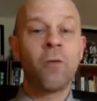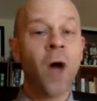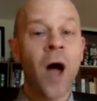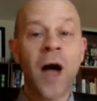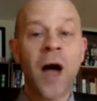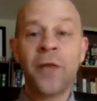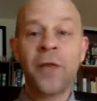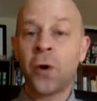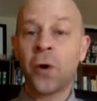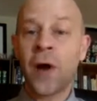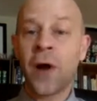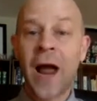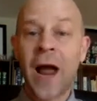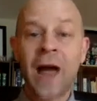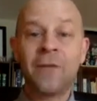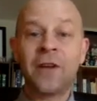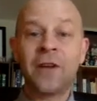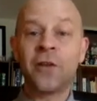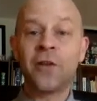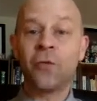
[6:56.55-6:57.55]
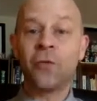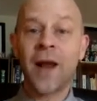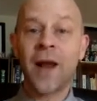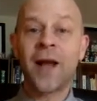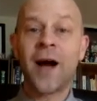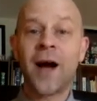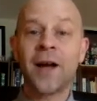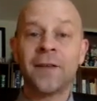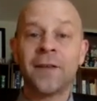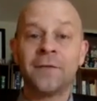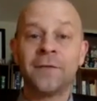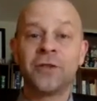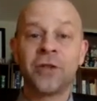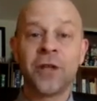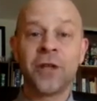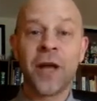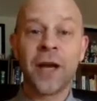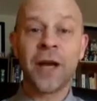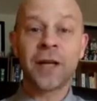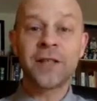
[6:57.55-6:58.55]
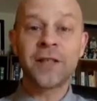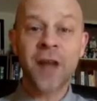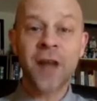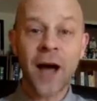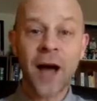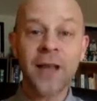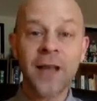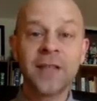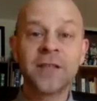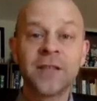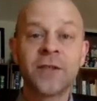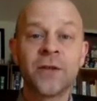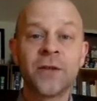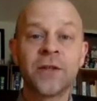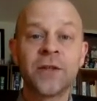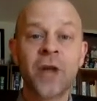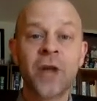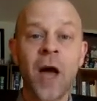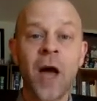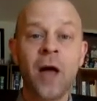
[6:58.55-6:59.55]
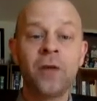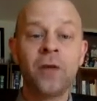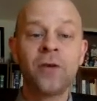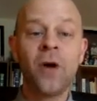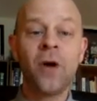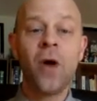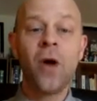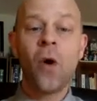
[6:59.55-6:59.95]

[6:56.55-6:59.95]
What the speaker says: either having the right kind of genetic ties to the child